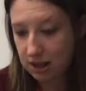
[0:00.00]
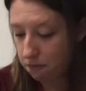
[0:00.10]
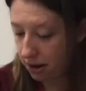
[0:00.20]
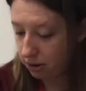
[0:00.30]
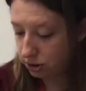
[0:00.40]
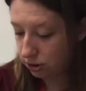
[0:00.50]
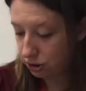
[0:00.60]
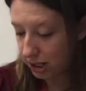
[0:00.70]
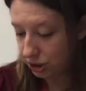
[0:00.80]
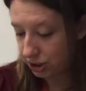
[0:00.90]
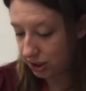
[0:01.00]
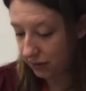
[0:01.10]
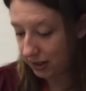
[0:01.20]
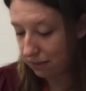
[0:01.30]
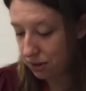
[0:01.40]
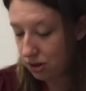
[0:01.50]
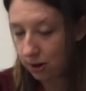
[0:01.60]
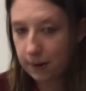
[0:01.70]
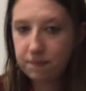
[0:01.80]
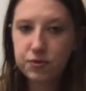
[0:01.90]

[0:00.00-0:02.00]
and better search engines on the computer.